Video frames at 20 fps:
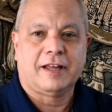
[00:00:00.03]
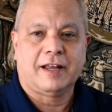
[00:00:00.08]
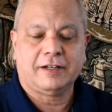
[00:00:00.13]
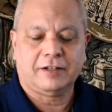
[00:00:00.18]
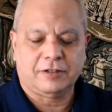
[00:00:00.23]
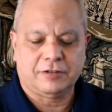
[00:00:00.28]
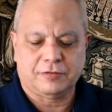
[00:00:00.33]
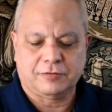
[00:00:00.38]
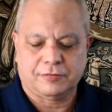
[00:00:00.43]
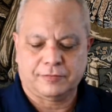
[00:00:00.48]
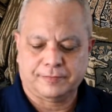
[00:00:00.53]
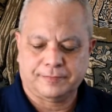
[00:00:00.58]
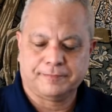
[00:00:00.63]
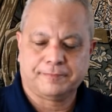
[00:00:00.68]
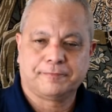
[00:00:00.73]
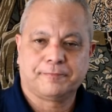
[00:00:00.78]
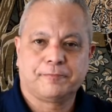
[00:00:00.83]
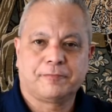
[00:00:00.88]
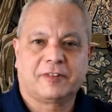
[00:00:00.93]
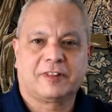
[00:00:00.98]
Hello,
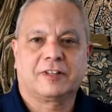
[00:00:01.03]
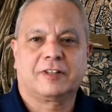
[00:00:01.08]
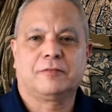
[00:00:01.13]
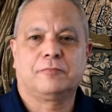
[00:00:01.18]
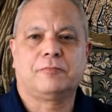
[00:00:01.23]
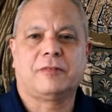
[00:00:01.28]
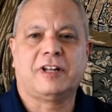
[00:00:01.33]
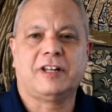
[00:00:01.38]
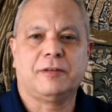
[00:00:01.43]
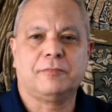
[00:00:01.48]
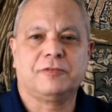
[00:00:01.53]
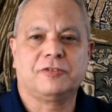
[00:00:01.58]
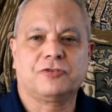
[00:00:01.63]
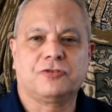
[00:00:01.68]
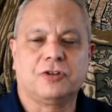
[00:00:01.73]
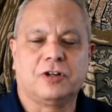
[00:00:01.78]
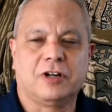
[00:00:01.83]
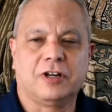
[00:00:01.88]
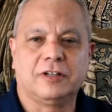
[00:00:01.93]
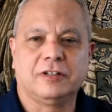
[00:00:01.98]
my name is
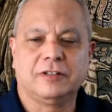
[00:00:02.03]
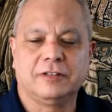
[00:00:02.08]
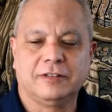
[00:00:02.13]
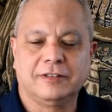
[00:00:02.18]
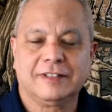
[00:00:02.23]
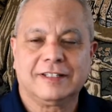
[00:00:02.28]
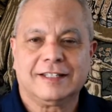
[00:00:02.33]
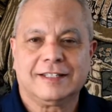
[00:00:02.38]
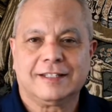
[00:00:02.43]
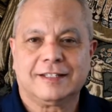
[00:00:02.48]
John.